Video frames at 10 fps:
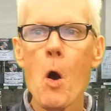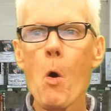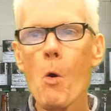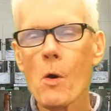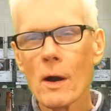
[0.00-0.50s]

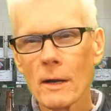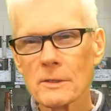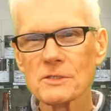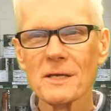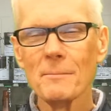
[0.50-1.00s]

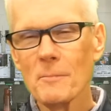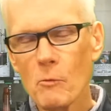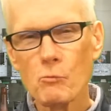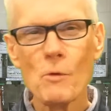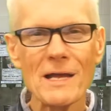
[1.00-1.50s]
or some
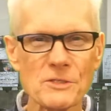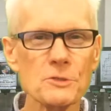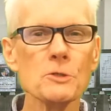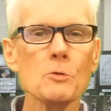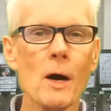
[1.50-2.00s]

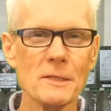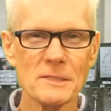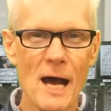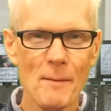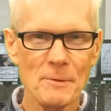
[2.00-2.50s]
residue on
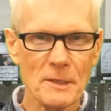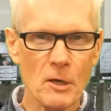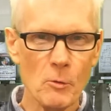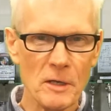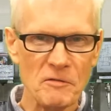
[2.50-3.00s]
top of the
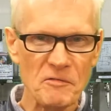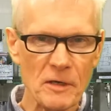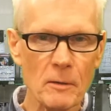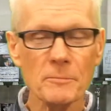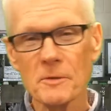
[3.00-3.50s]
coating
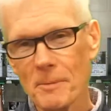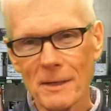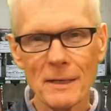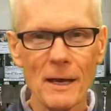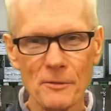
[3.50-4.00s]
film.
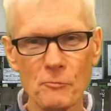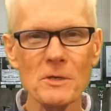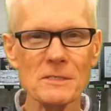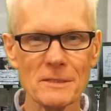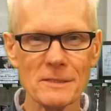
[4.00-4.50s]
Depending on the
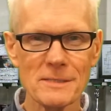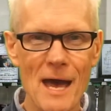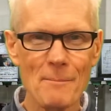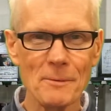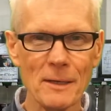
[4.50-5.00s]
reason it's
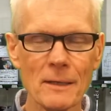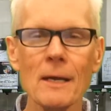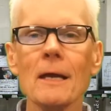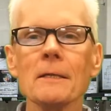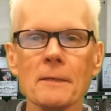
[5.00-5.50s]
happening,
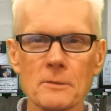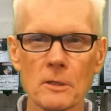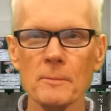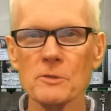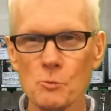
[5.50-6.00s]

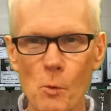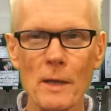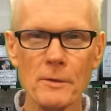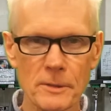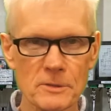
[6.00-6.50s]
determines
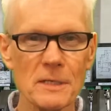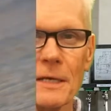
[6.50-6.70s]
whether it's